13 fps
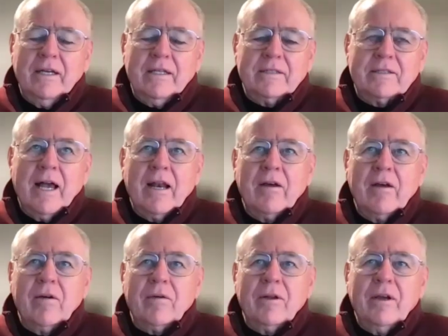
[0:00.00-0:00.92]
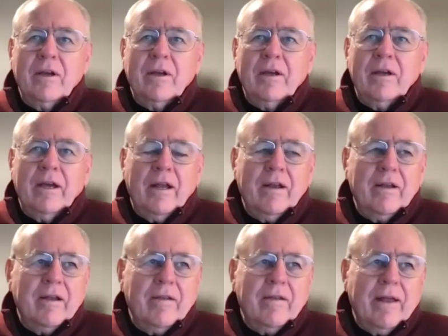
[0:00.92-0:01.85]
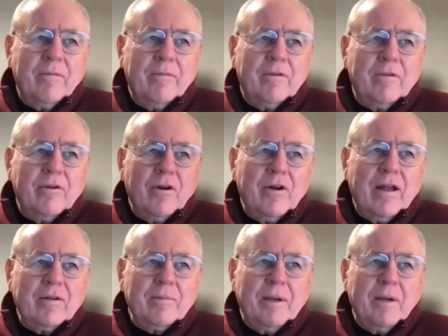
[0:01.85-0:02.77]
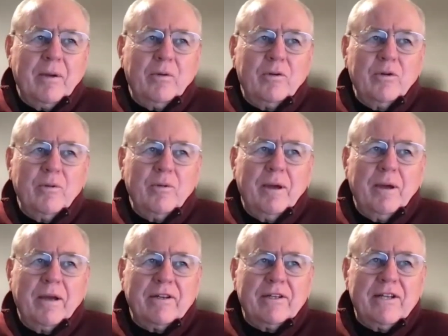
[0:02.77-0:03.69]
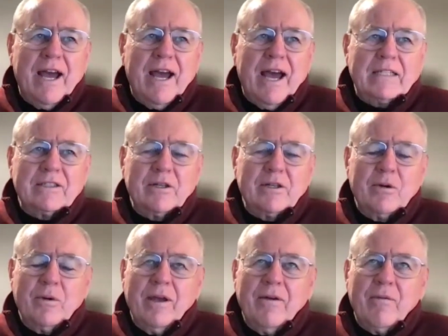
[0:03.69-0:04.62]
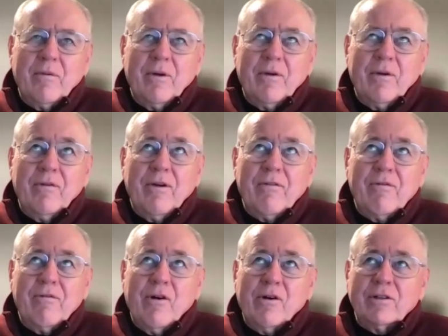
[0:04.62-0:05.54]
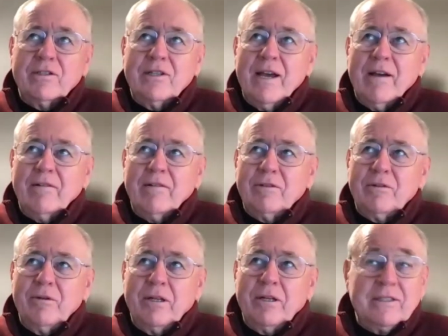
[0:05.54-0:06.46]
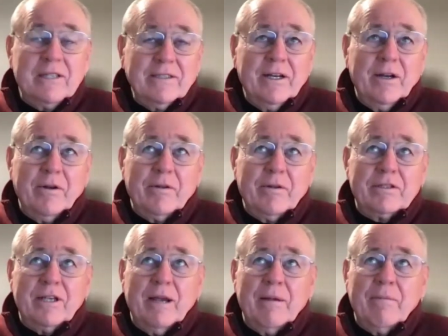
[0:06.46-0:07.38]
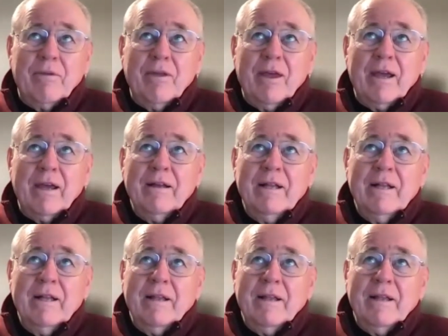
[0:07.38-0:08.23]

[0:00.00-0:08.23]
siloed, and that turned out to be too big of a task. So we've focused down to essentially do the same thing,